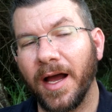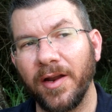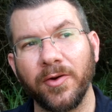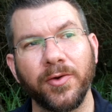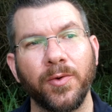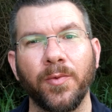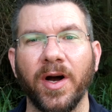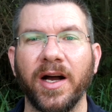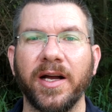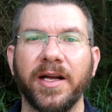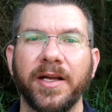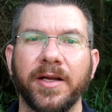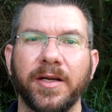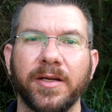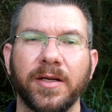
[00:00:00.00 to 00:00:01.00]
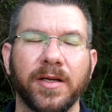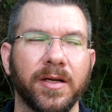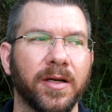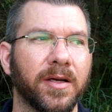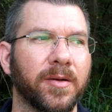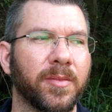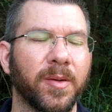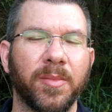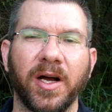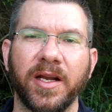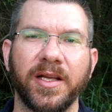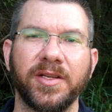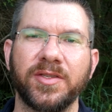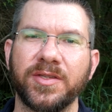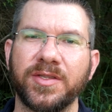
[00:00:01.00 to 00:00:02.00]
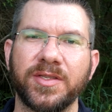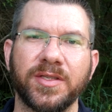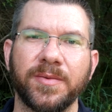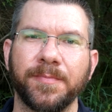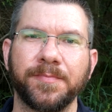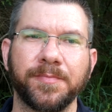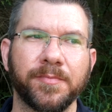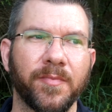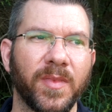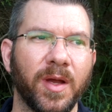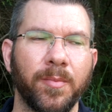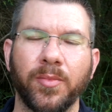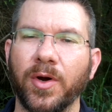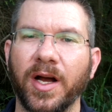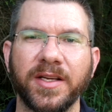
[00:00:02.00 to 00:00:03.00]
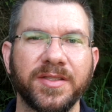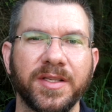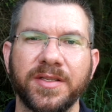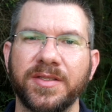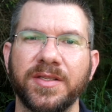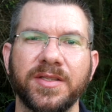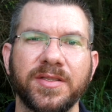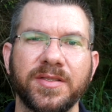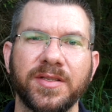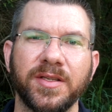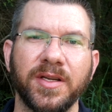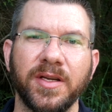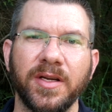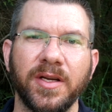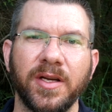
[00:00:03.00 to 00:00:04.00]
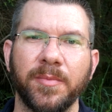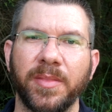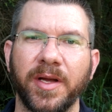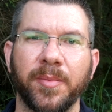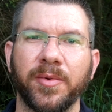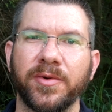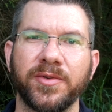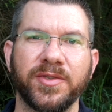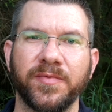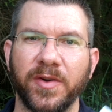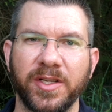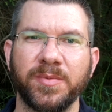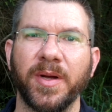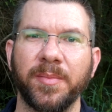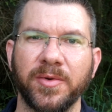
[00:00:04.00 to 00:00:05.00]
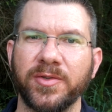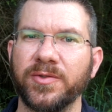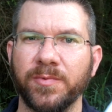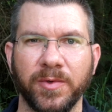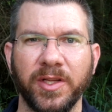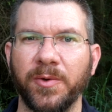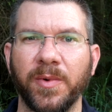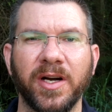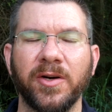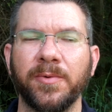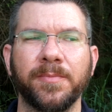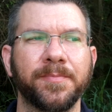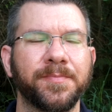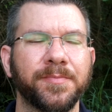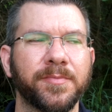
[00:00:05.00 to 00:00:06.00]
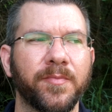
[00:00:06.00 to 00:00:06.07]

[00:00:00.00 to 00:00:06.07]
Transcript: I don't know why. My body just processes peppers, fresh peppers, really well.